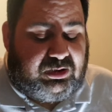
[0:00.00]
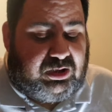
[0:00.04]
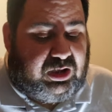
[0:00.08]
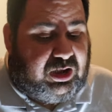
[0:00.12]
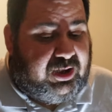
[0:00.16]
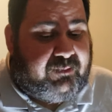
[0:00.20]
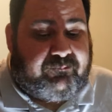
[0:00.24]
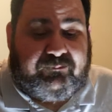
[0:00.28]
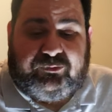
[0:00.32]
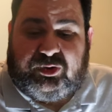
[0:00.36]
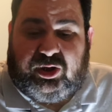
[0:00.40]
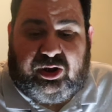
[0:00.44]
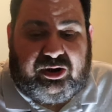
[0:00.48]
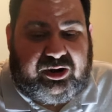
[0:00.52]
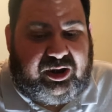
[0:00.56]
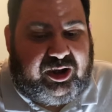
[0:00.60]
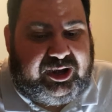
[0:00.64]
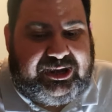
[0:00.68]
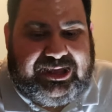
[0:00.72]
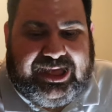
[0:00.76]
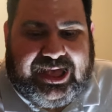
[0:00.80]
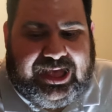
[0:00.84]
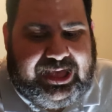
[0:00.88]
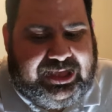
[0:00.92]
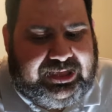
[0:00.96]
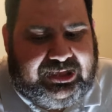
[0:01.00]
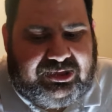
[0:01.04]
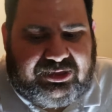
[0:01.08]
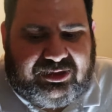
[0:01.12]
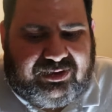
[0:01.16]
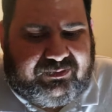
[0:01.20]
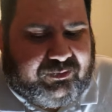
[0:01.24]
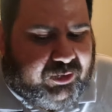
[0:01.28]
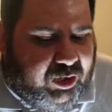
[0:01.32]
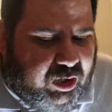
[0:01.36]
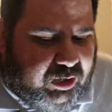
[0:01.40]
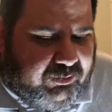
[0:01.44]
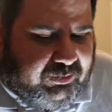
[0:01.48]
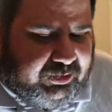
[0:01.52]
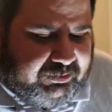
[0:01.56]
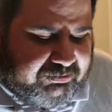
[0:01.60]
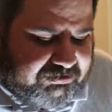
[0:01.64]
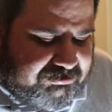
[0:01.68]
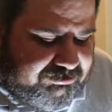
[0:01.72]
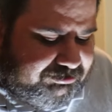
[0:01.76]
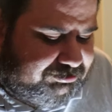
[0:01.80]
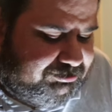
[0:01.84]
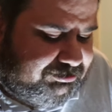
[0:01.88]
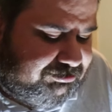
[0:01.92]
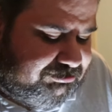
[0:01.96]
I'm not okay at the
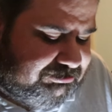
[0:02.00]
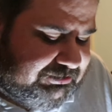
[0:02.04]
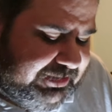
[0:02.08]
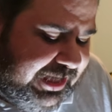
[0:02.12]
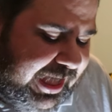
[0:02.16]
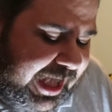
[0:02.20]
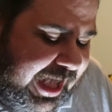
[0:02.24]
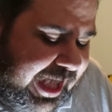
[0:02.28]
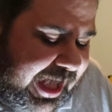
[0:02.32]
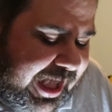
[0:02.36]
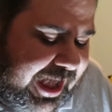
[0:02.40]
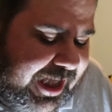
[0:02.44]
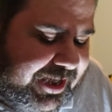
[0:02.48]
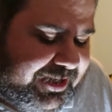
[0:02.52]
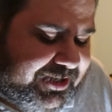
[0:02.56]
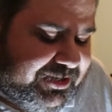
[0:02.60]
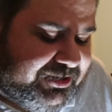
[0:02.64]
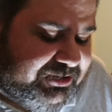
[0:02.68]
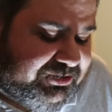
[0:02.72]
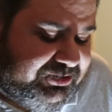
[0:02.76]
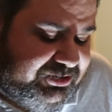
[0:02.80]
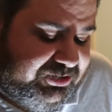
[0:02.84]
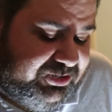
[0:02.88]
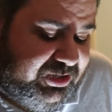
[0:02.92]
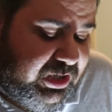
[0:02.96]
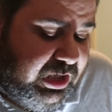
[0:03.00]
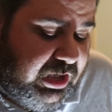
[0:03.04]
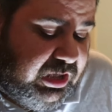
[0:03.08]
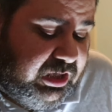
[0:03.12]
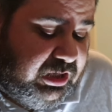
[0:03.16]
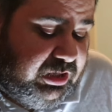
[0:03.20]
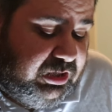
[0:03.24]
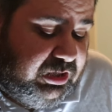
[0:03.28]
moment, and